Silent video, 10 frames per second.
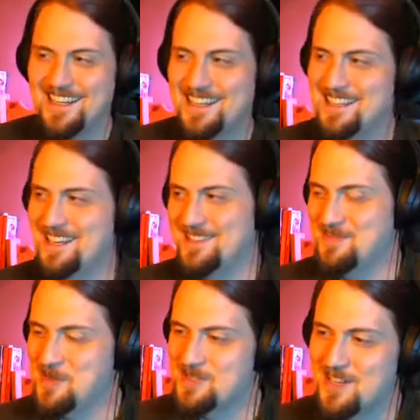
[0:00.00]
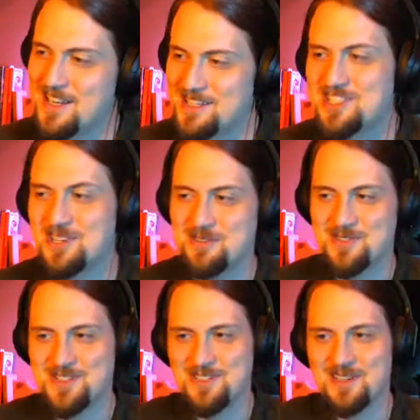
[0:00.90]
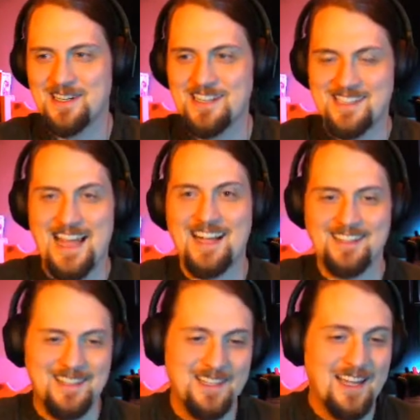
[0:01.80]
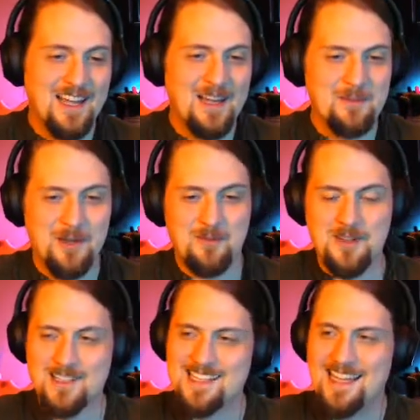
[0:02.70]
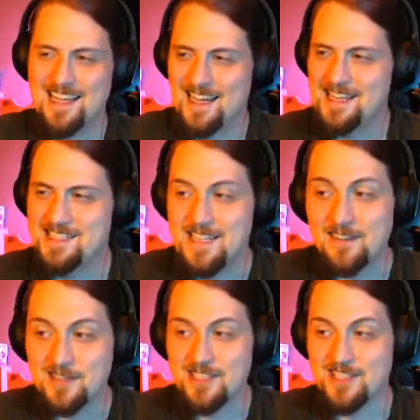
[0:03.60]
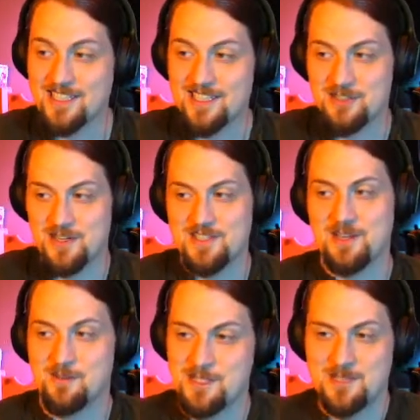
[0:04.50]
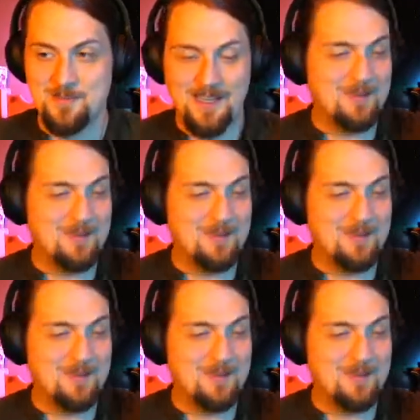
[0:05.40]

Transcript: It was not a cheerful story exactly, but it was a devilishly interesting one to me.